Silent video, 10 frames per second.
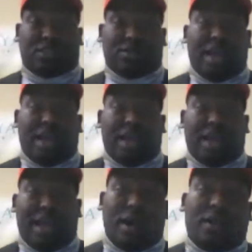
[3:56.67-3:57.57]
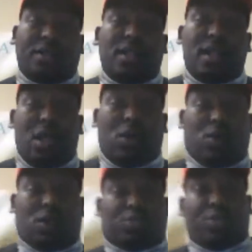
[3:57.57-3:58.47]
do that as well.
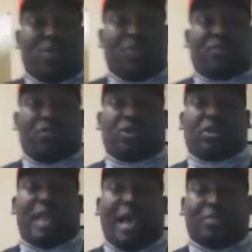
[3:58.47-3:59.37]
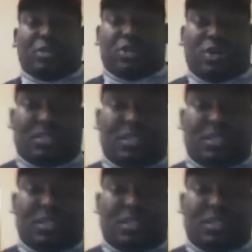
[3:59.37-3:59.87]
Once we review your lab results,